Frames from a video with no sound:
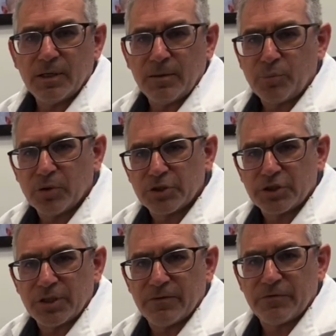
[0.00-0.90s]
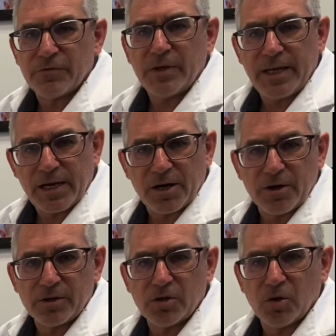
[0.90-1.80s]
portion of
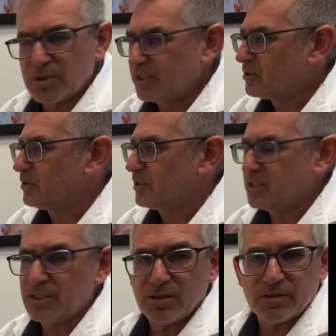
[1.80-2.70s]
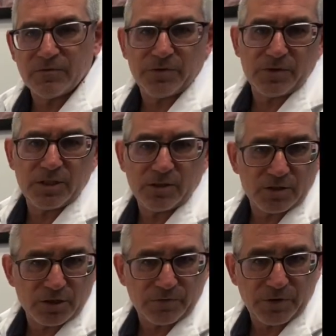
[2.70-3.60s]
hair goes into the
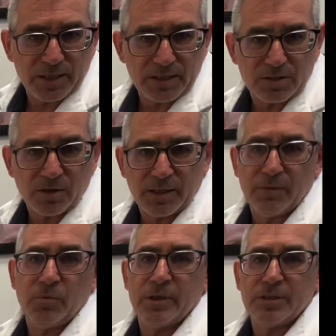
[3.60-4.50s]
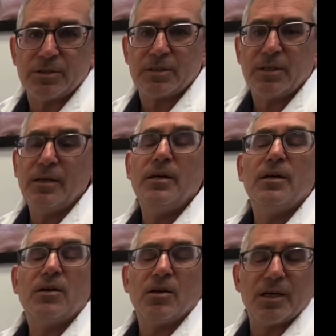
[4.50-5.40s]
telogen phase all at once,
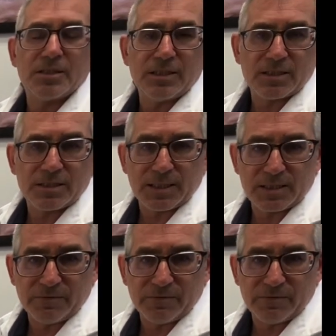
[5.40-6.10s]
causing excessive